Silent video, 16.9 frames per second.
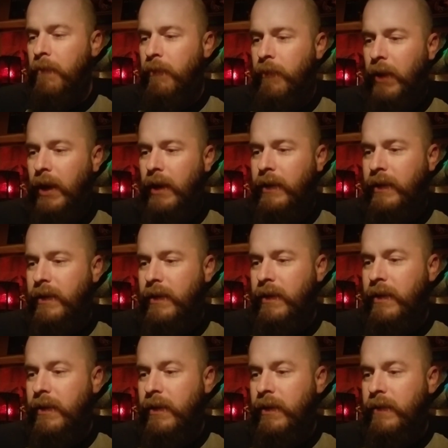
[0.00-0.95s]
But
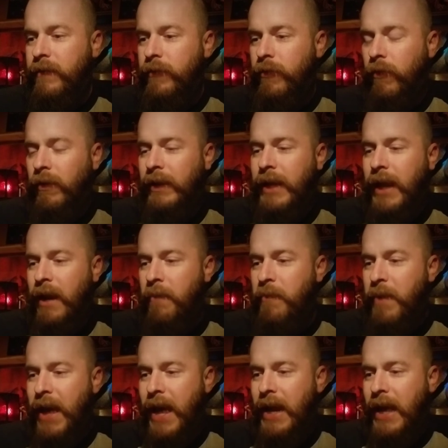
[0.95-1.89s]
he's certainly not a
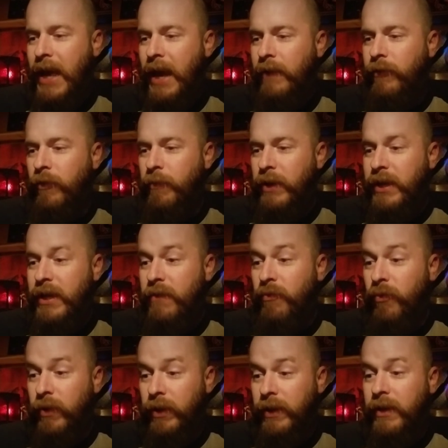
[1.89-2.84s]
bad actor, but he
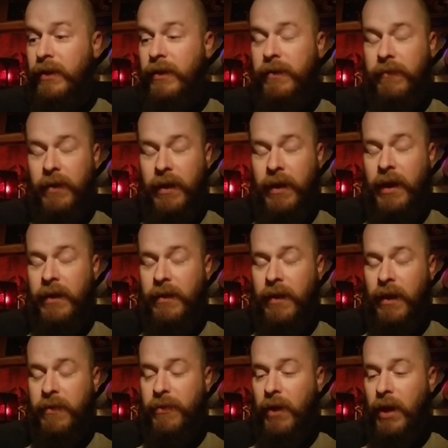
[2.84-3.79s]
really, I
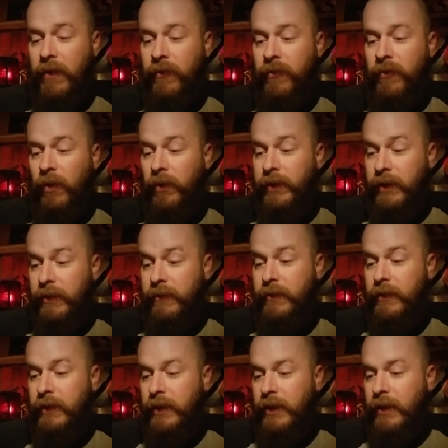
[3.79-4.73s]
thought, sold
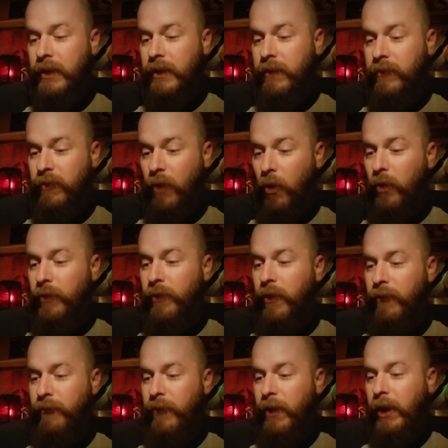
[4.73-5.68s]

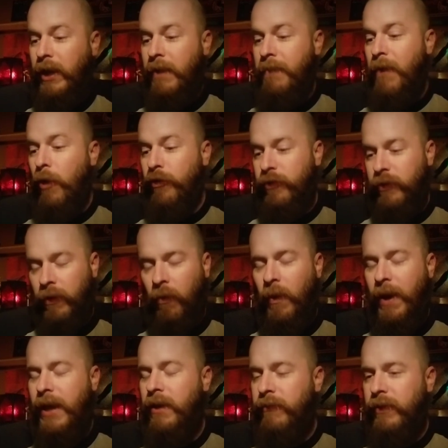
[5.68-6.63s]
the fucking emotional
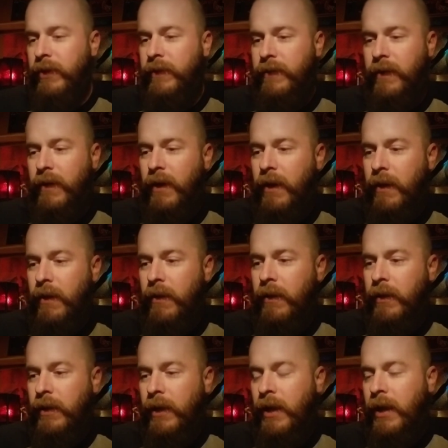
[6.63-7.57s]
weight of it.
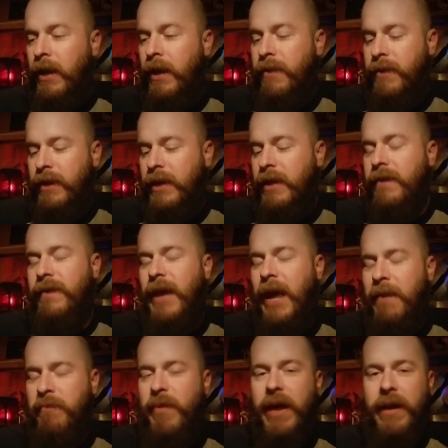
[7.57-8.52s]
And I think he's
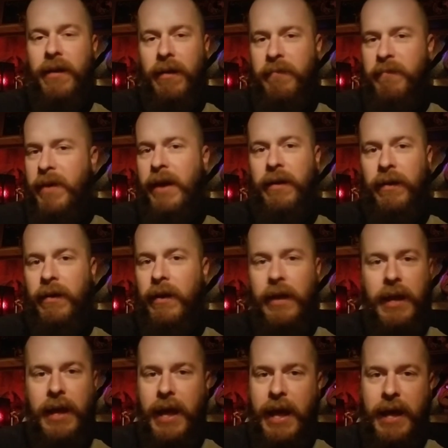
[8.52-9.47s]
gotten better and better
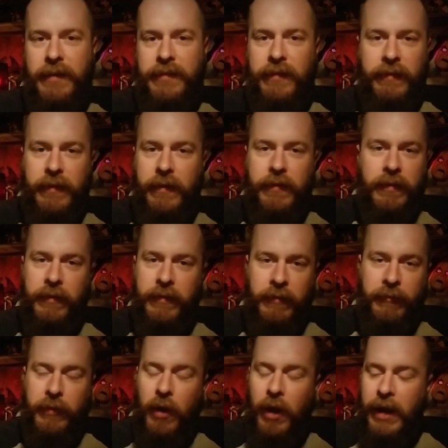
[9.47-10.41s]
as the seasons
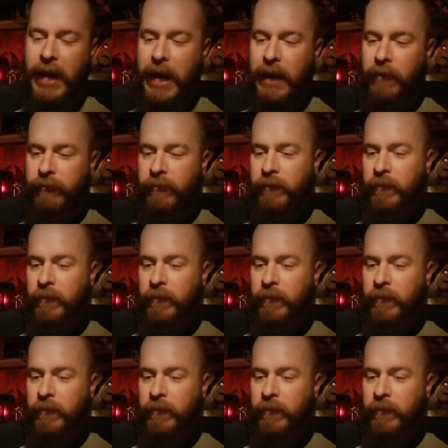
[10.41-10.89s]
have gone on.